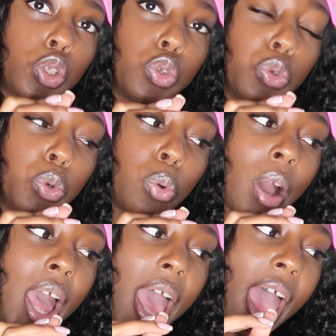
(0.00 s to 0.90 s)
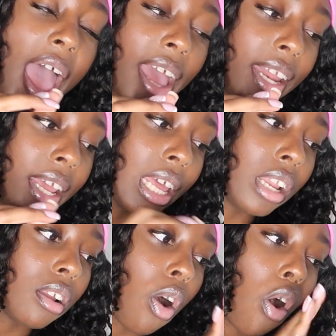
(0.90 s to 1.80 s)
to
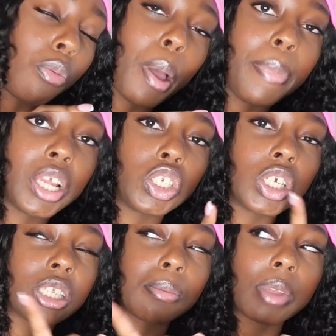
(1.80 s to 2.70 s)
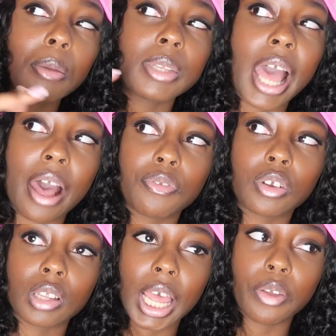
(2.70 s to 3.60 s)
edit all my pictures. Sometimes
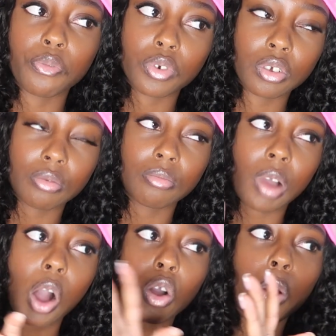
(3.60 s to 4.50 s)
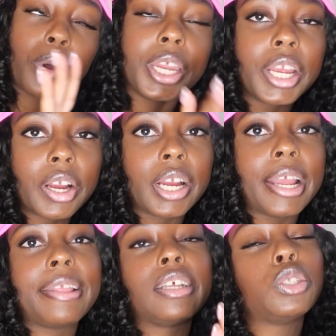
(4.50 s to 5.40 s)
after Lightroom I'll go in here
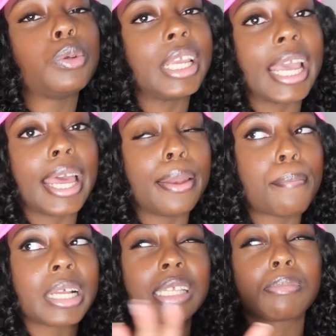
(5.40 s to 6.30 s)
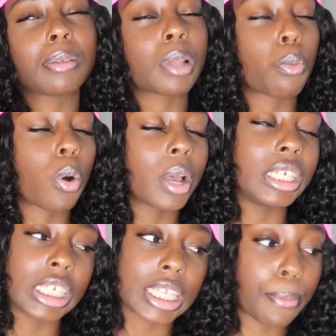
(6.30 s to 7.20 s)
and then do it again, but sometimes I won't.
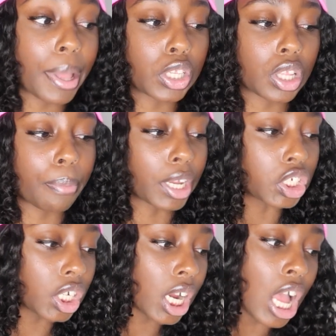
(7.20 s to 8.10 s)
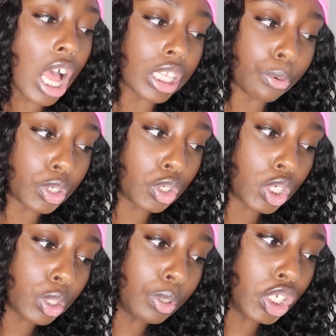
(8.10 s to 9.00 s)
It just depends on the picture. So what you
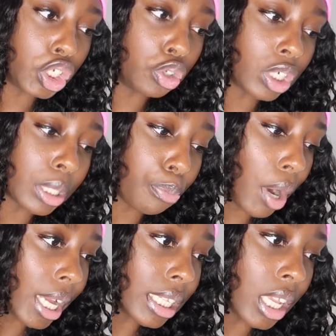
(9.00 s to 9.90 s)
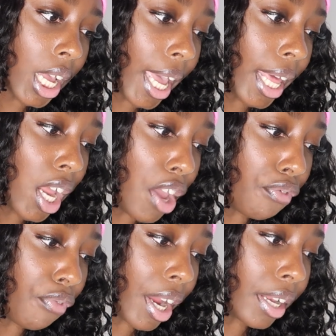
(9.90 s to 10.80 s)
do is you just press again a
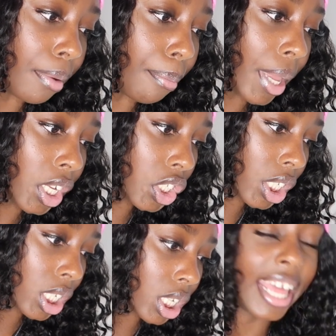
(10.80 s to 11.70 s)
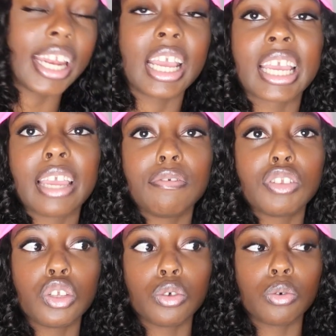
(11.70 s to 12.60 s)
random picture, and it
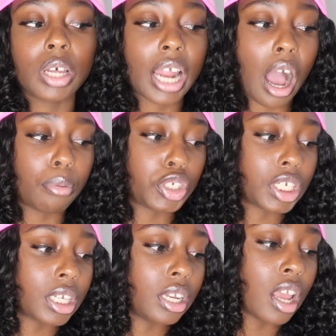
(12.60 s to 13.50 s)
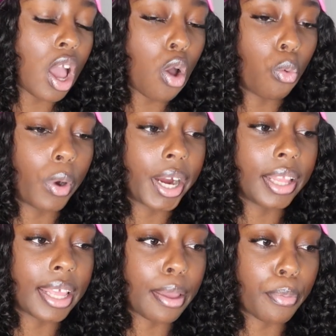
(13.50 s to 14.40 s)
gives you an option
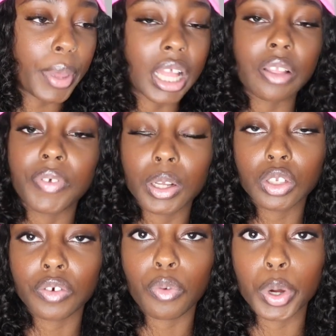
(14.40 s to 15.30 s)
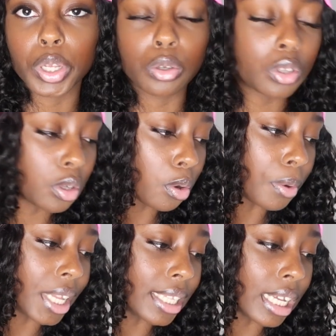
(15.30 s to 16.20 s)
where they pick the filter for you.
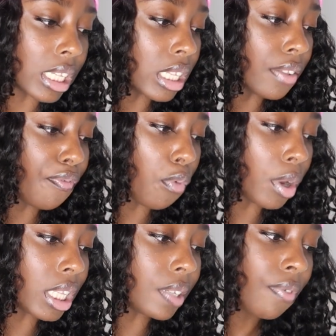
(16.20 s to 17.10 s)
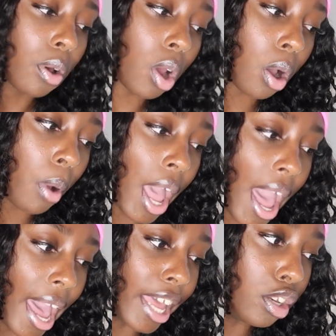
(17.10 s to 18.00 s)
So it says for this photo,
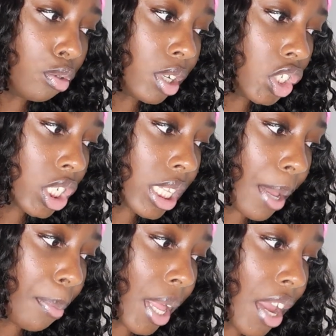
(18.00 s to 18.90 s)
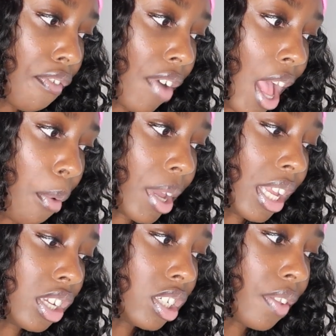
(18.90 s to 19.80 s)
and you can just like play around with
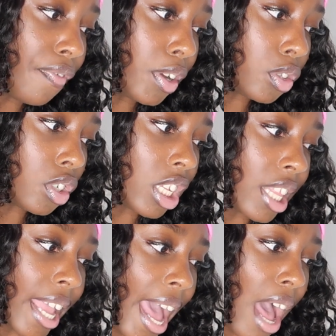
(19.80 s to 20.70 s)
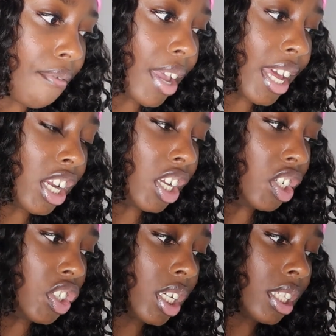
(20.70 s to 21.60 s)
each of the filters that they have and
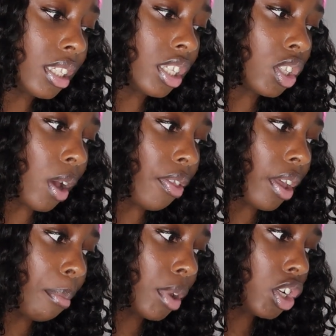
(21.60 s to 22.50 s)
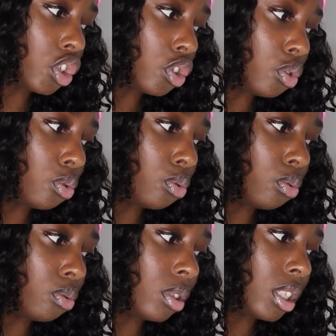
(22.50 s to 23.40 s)
adjust it. So I think I'm gonna
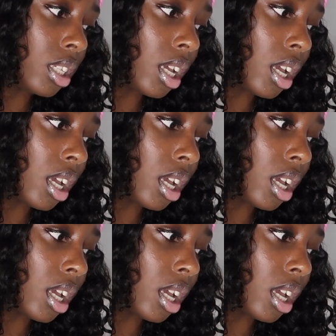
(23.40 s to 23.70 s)
choose